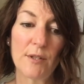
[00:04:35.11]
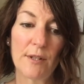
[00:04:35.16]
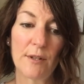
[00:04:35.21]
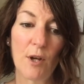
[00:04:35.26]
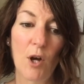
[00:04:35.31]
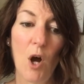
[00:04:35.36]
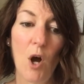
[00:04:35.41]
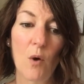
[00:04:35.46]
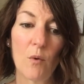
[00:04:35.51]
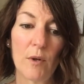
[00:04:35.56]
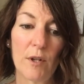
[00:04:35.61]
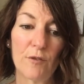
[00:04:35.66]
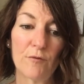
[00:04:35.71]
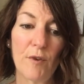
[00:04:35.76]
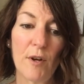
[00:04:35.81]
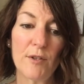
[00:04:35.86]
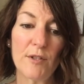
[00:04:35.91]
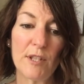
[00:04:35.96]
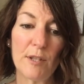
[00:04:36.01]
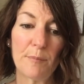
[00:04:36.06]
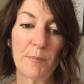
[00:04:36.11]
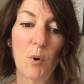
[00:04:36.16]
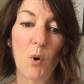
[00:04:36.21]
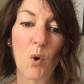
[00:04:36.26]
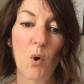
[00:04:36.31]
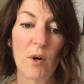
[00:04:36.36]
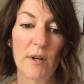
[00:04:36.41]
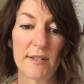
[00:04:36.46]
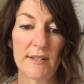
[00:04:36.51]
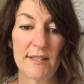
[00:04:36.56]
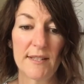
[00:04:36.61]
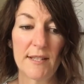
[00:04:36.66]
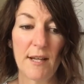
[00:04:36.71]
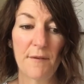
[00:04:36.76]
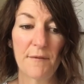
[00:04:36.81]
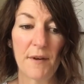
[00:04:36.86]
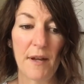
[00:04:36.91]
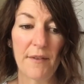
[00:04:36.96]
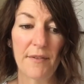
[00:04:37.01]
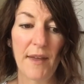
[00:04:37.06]
in the hole and roasted pork and
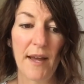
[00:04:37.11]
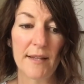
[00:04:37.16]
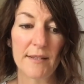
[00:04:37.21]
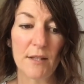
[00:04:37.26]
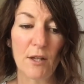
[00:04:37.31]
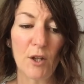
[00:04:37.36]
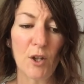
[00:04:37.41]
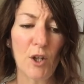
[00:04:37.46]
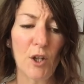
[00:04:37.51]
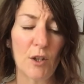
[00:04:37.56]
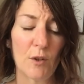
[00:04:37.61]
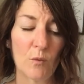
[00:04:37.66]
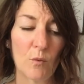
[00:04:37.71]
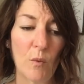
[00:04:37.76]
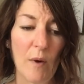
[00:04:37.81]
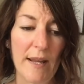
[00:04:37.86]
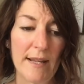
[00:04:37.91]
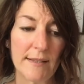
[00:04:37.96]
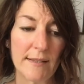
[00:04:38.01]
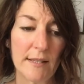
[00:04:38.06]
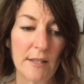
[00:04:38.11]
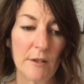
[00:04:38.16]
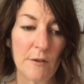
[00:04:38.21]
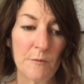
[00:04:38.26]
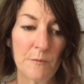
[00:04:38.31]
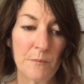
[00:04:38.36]
stuff like that. I couldn't wait.